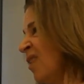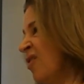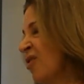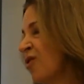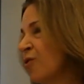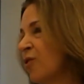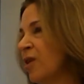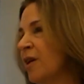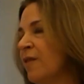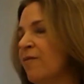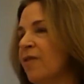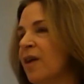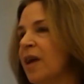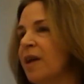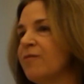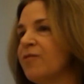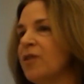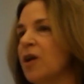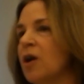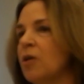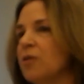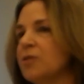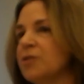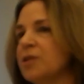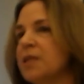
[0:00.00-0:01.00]
$35
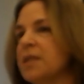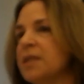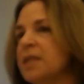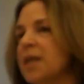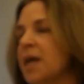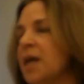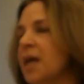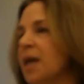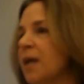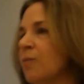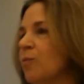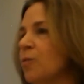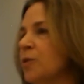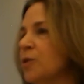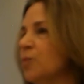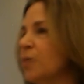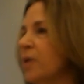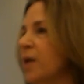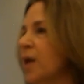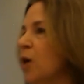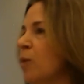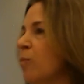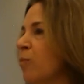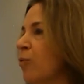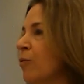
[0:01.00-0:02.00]
a ton, which
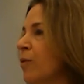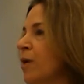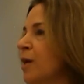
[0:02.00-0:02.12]
would help